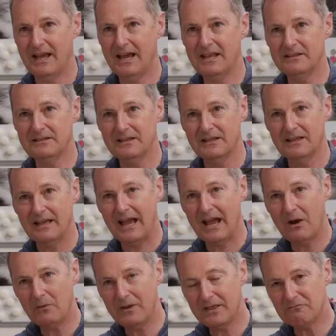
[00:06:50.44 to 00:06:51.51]
and
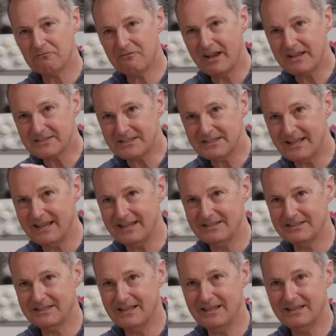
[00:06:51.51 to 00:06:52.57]
how it
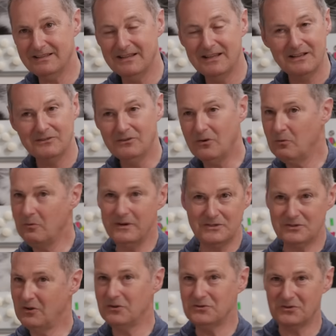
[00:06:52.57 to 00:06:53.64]
resonates in not always
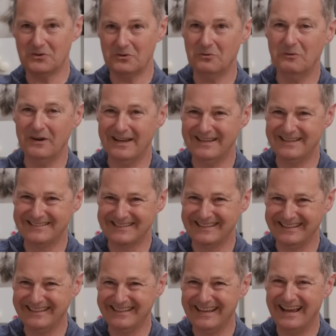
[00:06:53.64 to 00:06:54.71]
logical ways
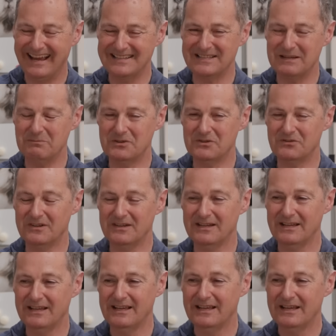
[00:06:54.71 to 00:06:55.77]
as imagery.
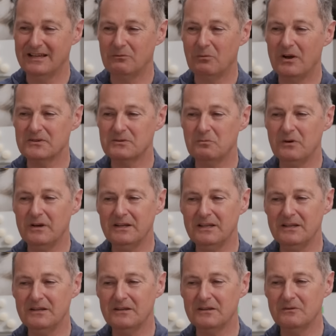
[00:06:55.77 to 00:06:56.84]
Whilst
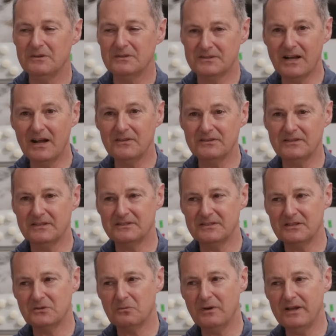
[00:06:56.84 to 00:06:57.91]
working with scientists,
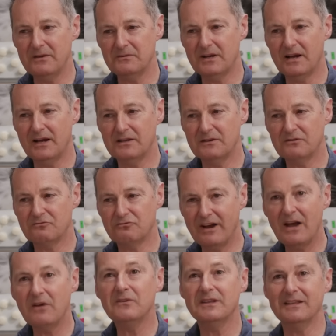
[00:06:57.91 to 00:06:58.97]
there's a way of kind of
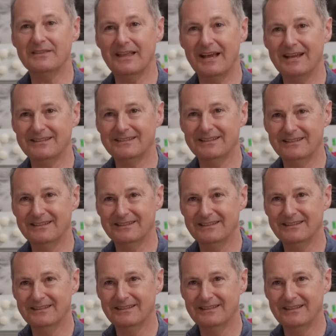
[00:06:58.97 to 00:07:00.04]
grounding that
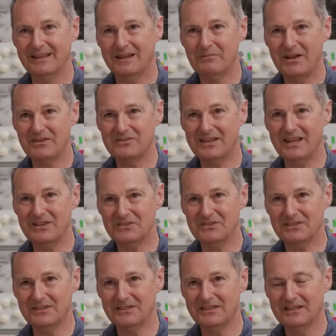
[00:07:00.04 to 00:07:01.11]

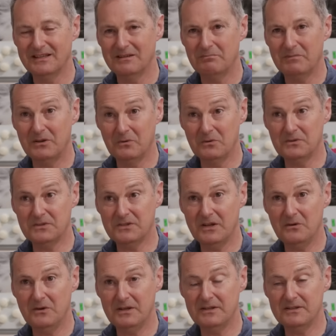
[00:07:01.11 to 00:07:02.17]
imagination, but
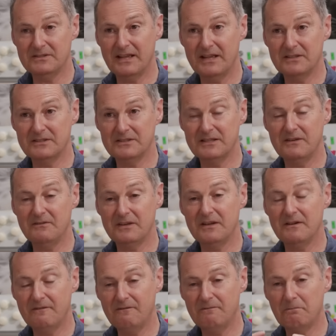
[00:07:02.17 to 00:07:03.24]
also, in a sense, giving
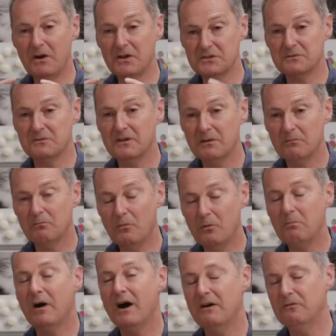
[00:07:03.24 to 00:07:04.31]
it much
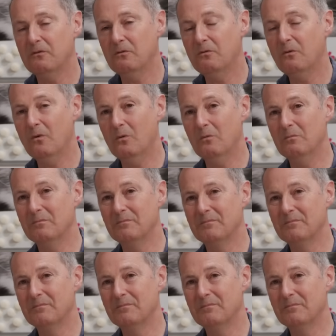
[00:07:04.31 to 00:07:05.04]
more powerful form.